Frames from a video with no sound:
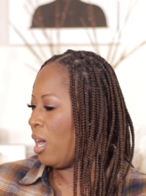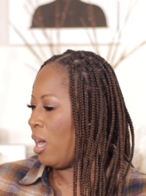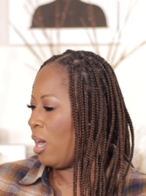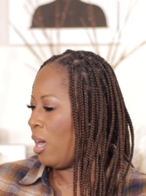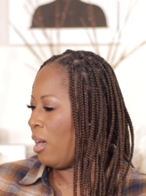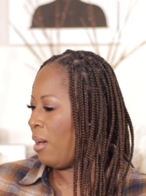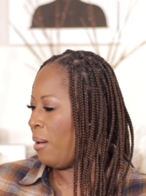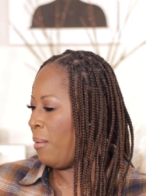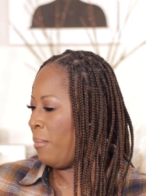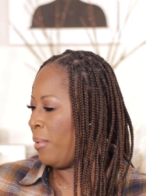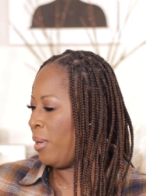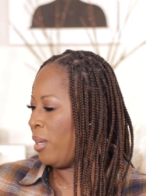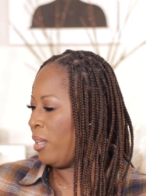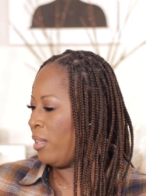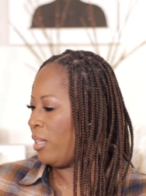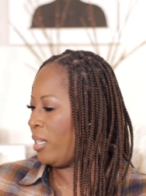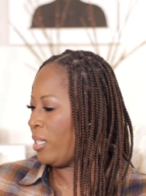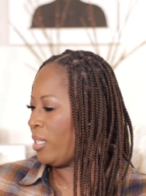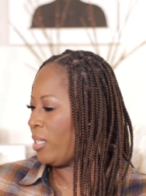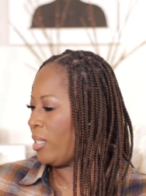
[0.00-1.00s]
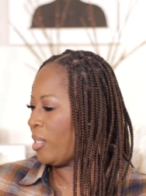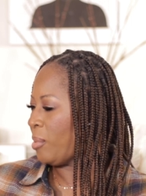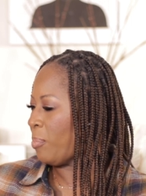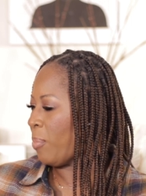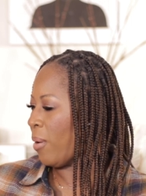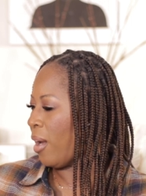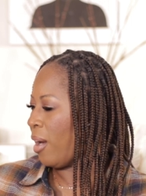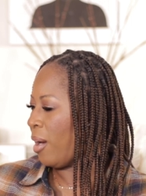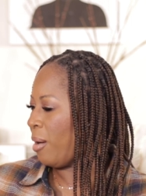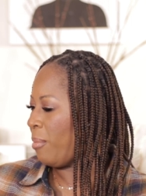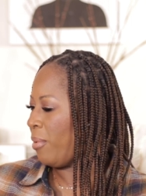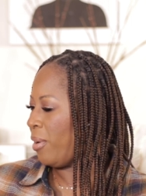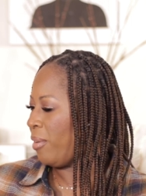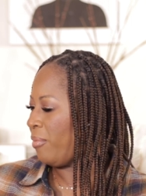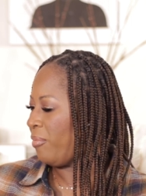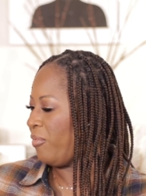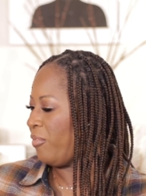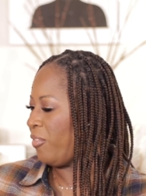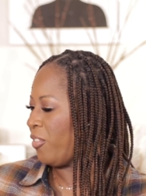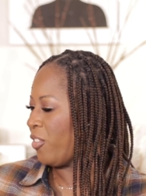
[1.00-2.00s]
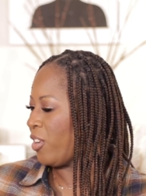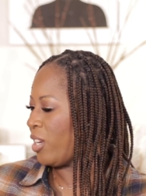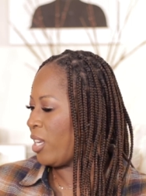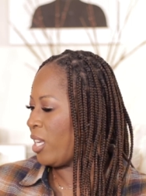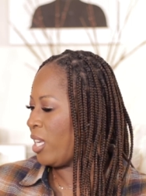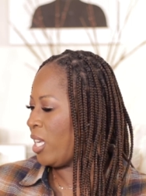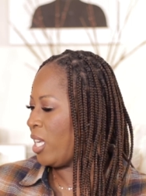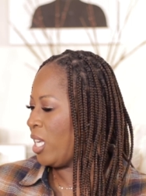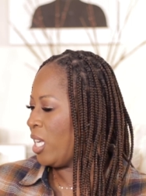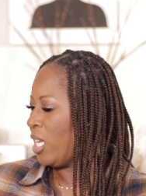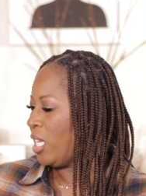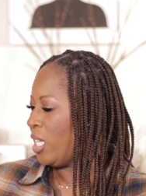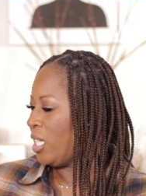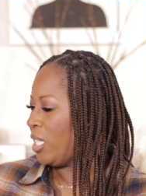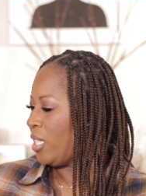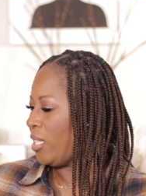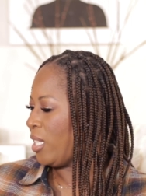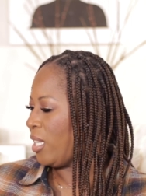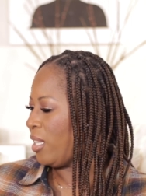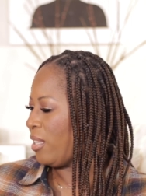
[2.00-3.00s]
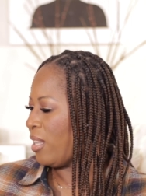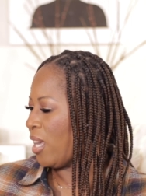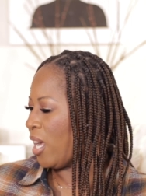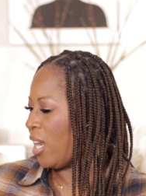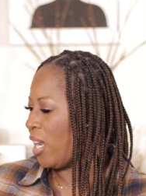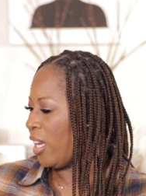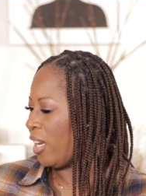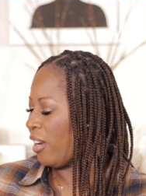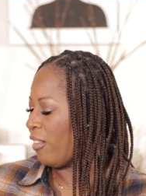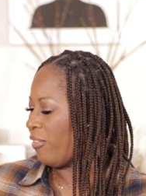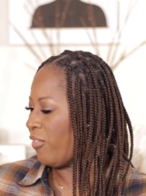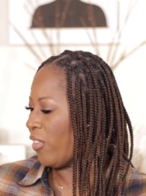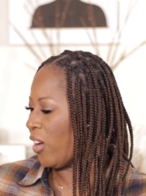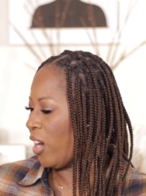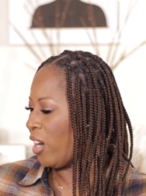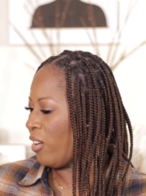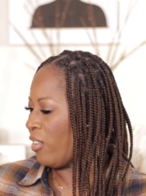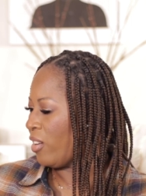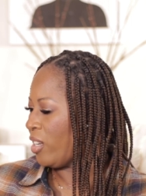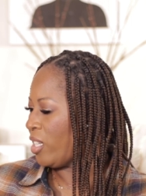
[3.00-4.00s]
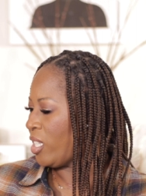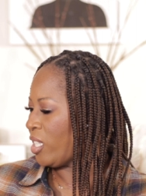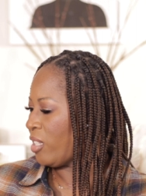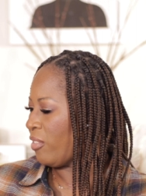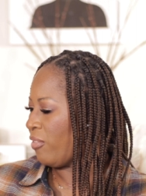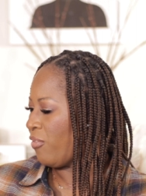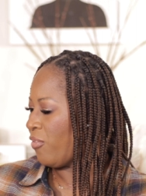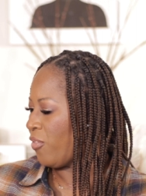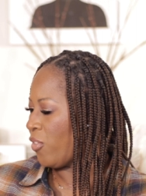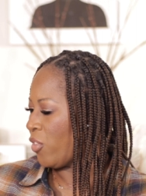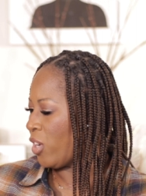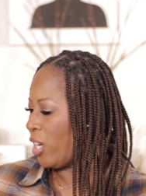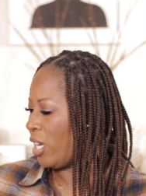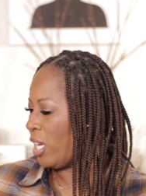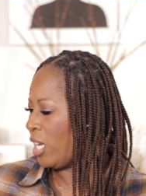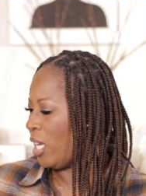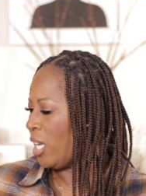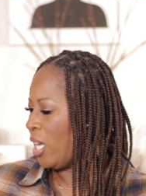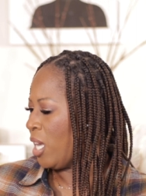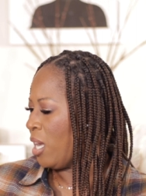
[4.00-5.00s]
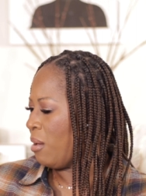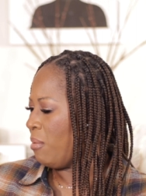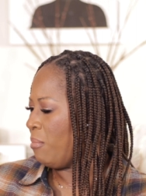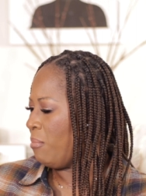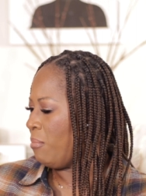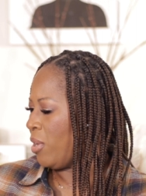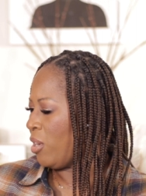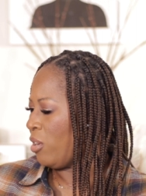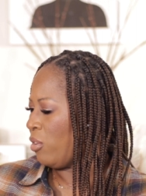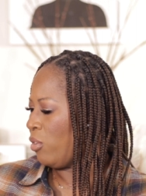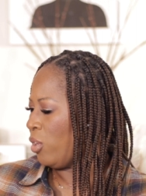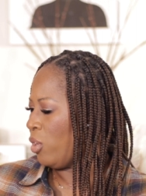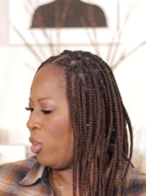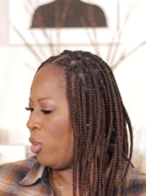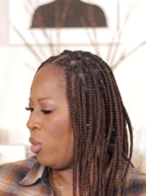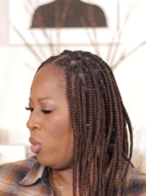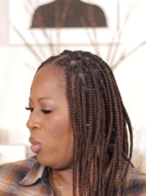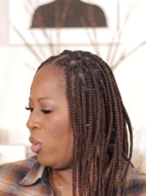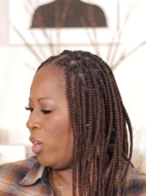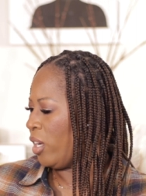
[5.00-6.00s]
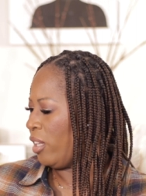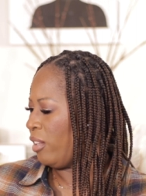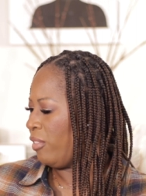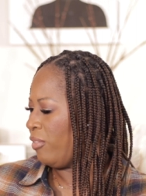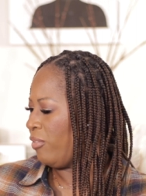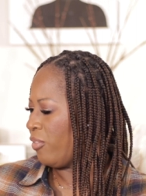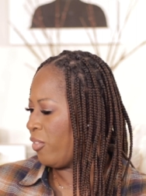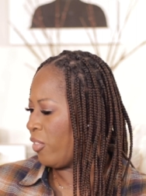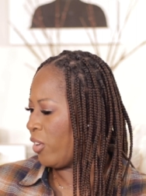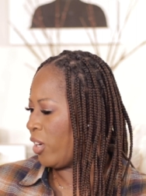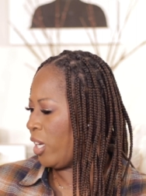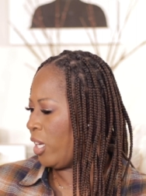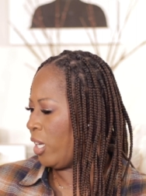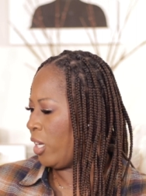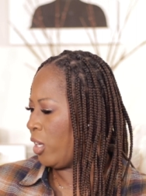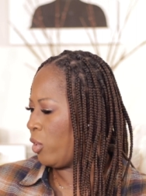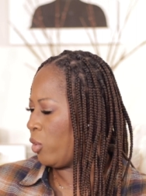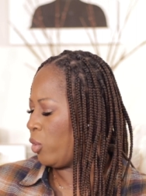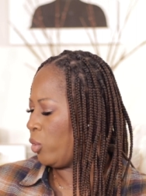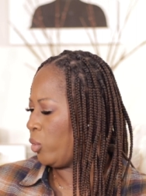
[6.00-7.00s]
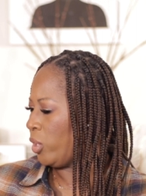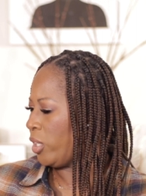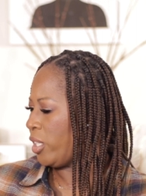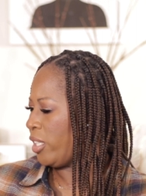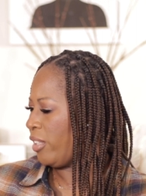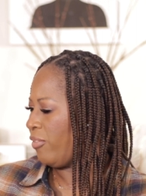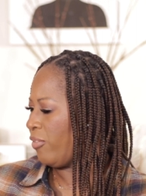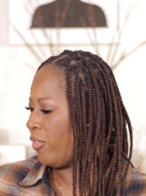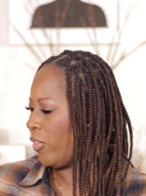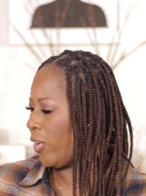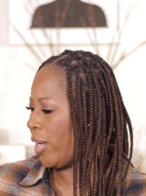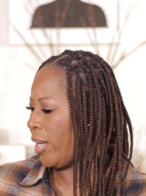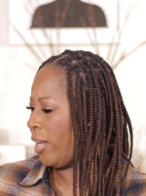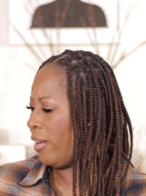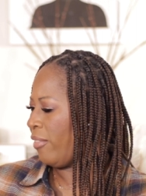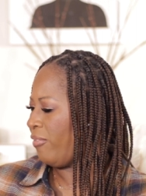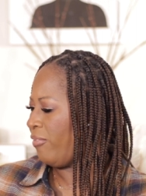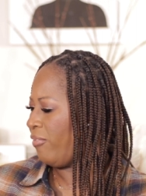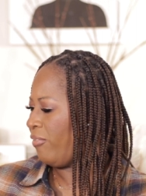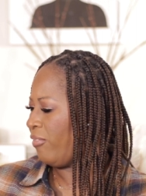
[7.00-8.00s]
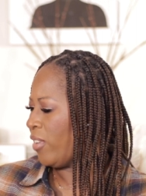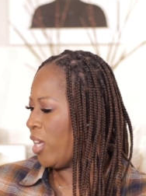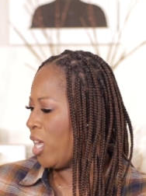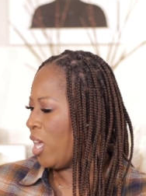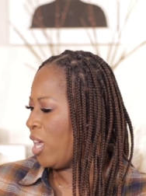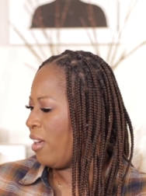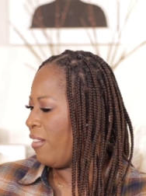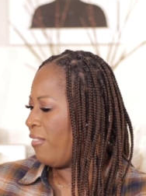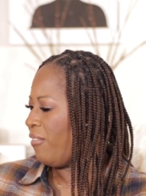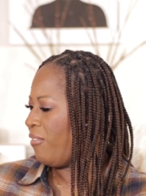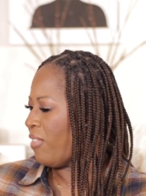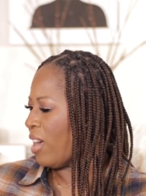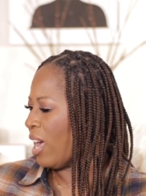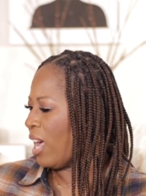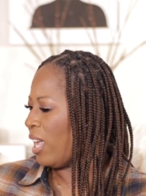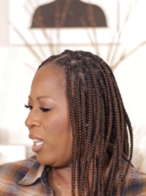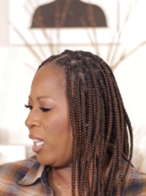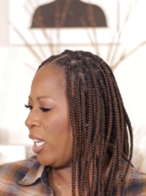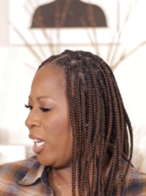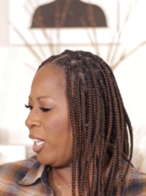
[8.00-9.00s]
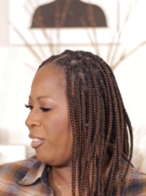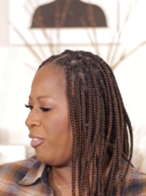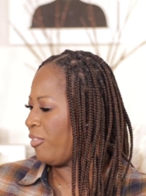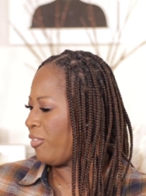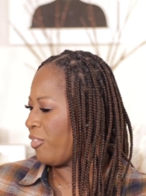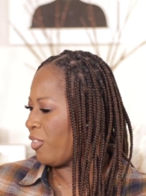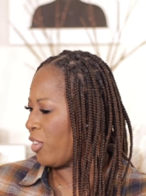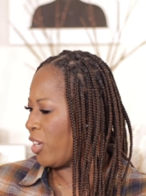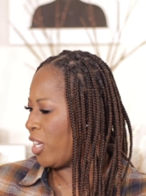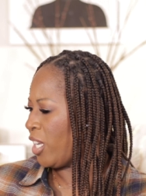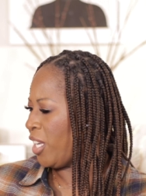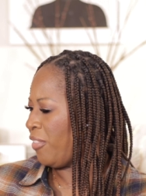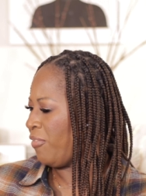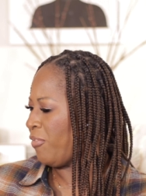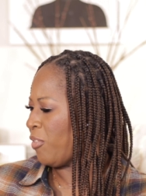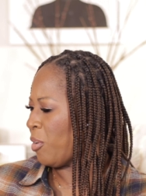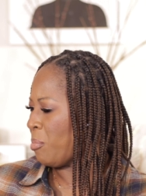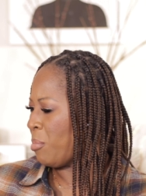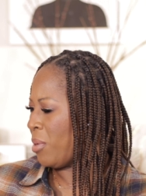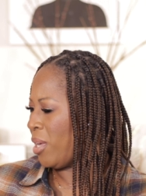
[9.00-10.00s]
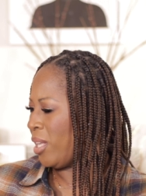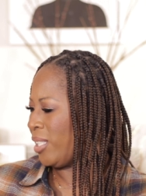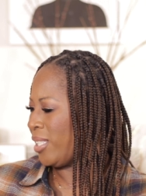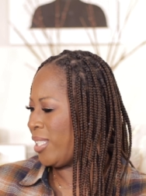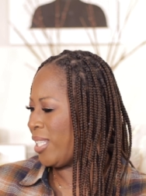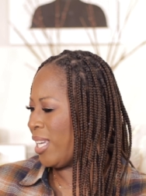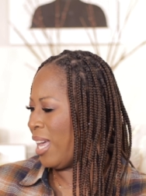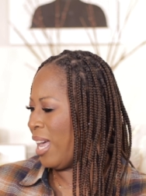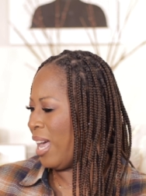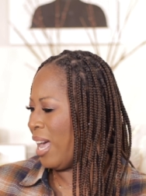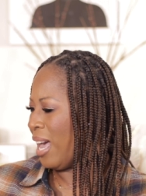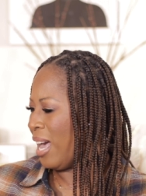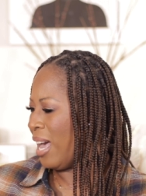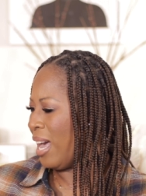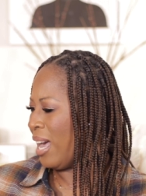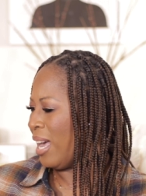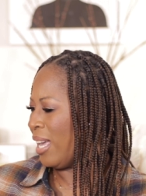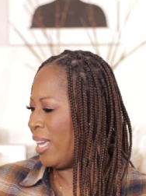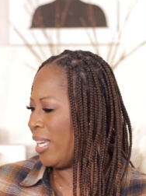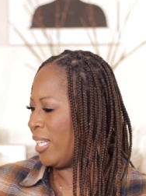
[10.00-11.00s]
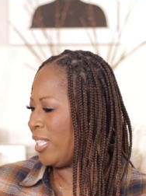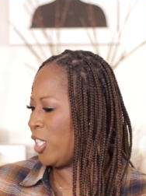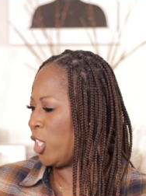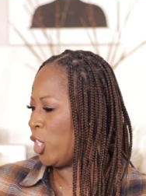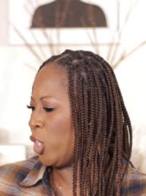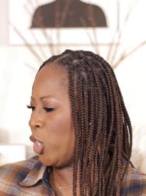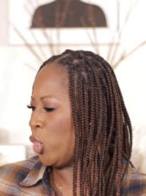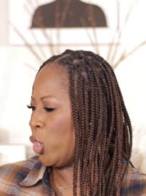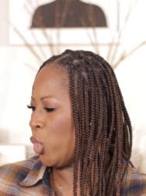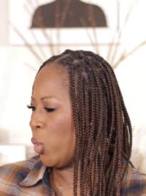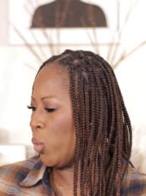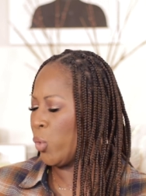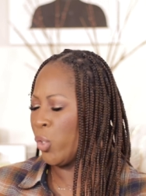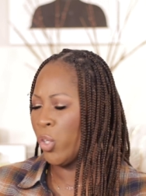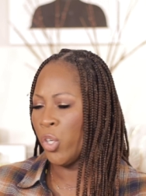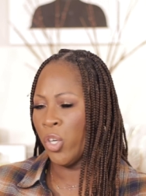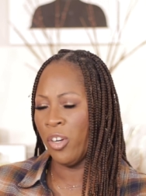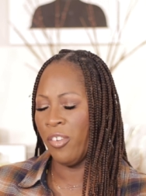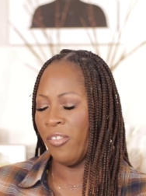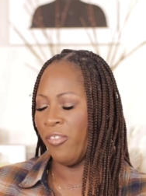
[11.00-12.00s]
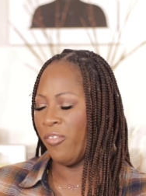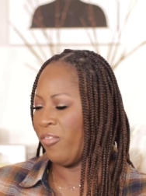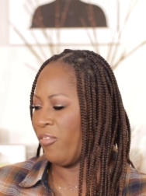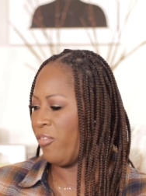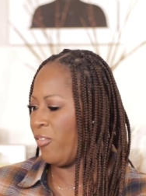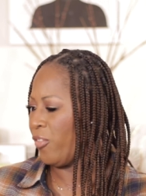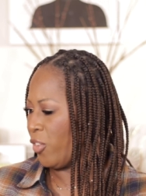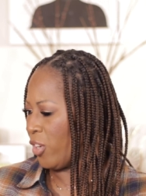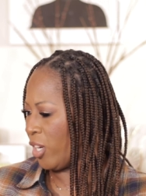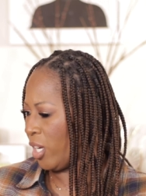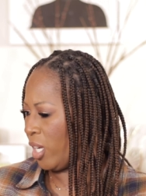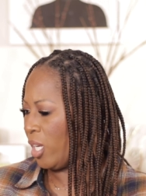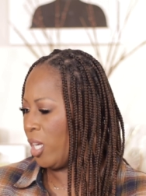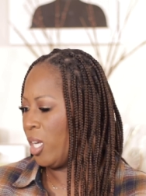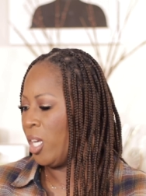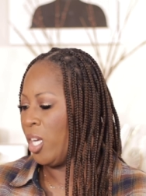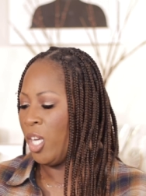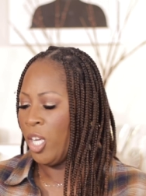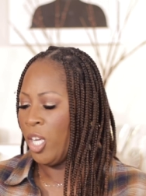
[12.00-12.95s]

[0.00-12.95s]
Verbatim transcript: Um, this is paraben free, synthetic fragrance free, mineral oil free, cruelty free, phthalate free, formaldehyde donor free.